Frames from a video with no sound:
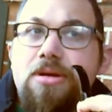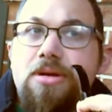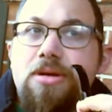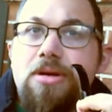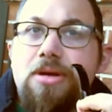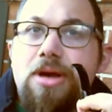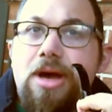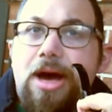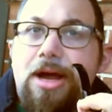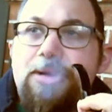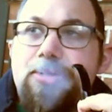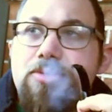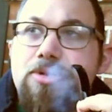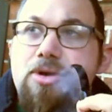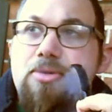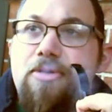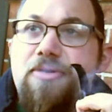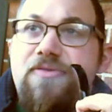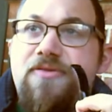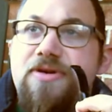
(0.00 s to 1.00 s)
I don't
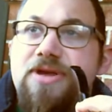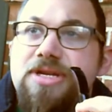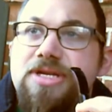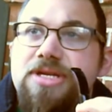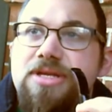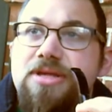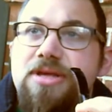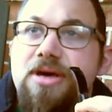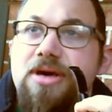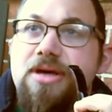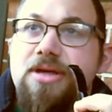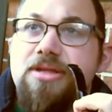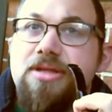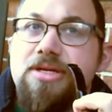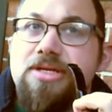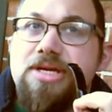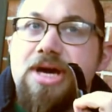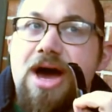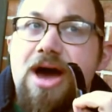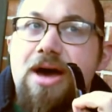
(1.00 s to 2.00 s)
know if it's the
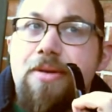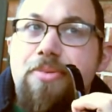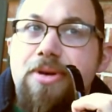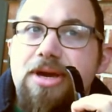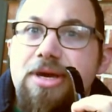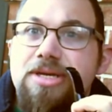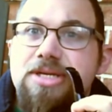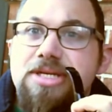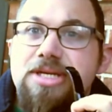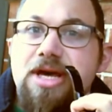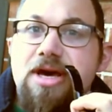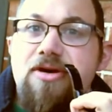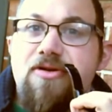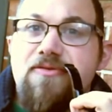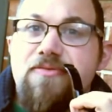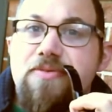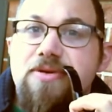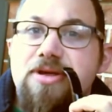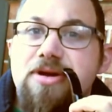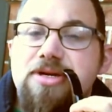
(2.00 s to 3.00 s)
topping itself,
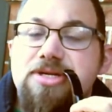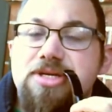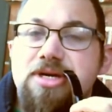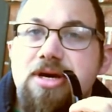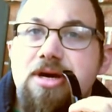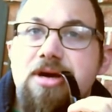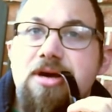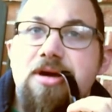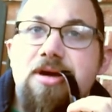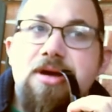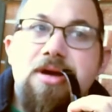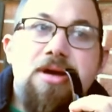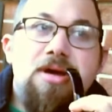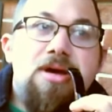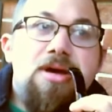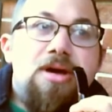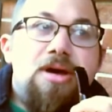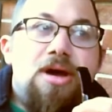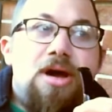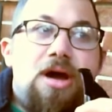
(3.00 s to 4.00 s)
but there's a
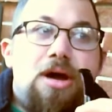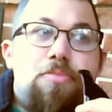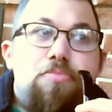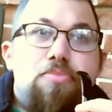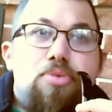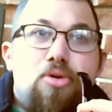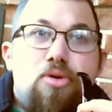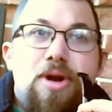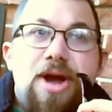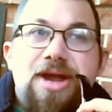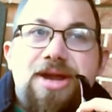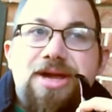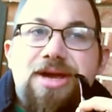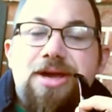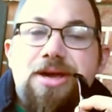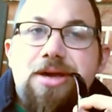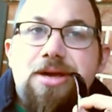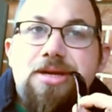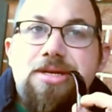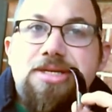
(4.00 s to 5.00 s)
bready
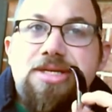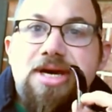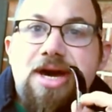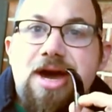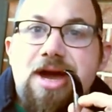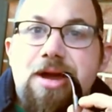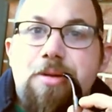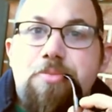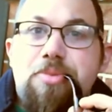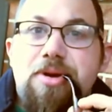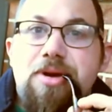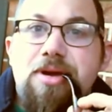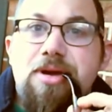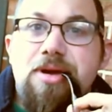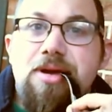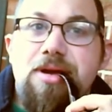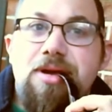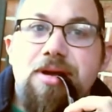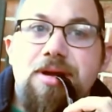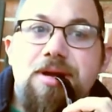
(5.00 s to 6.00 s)
type
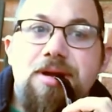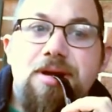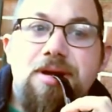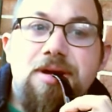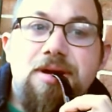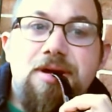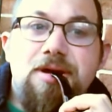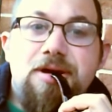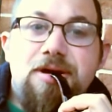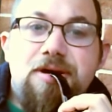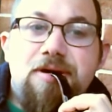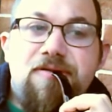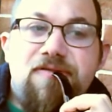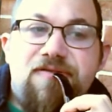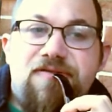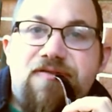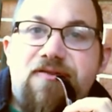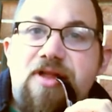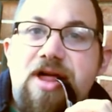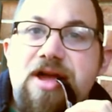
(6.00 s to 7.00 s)

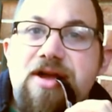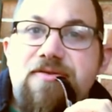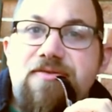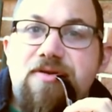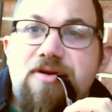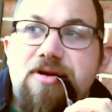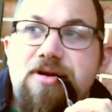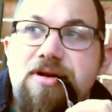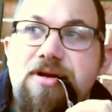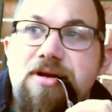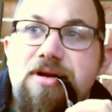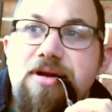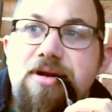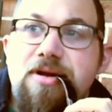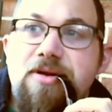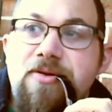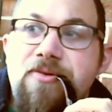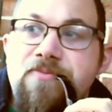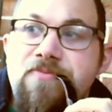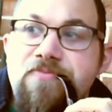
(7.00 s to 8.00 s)
flavor
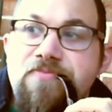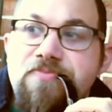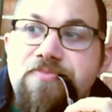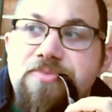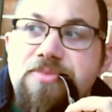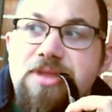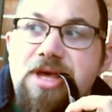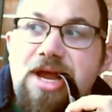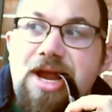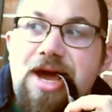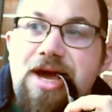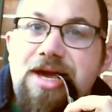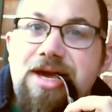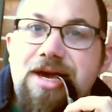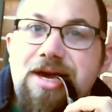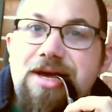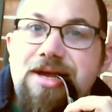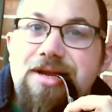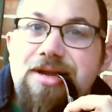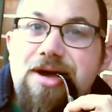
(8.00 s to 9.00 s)
that I
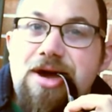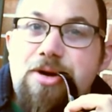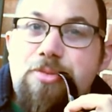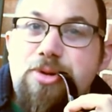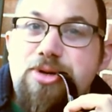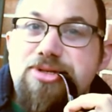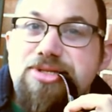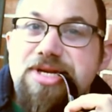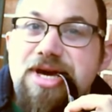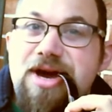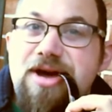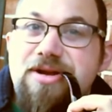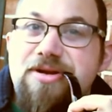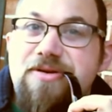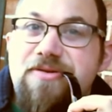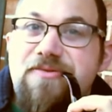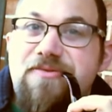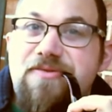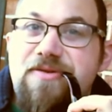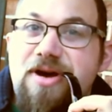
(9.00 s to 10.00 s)
get almost out
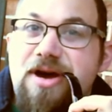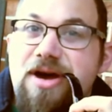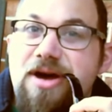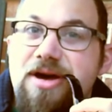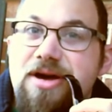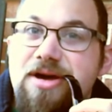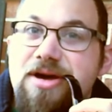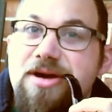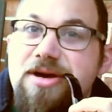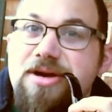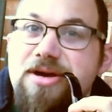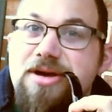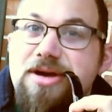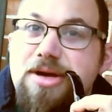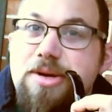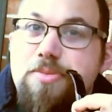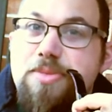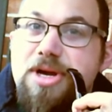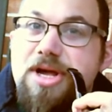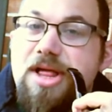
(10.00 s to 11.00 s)
of
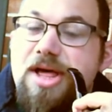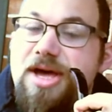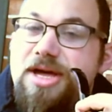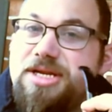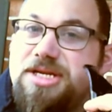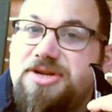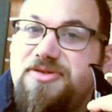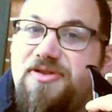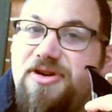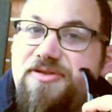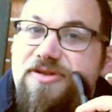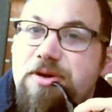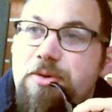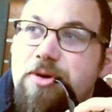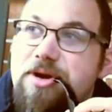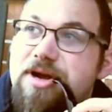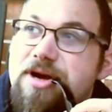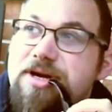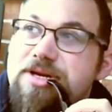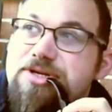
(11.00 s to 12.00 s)
McClelland's
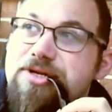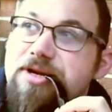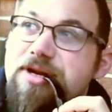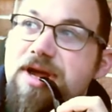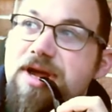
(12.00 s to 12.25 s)
5100.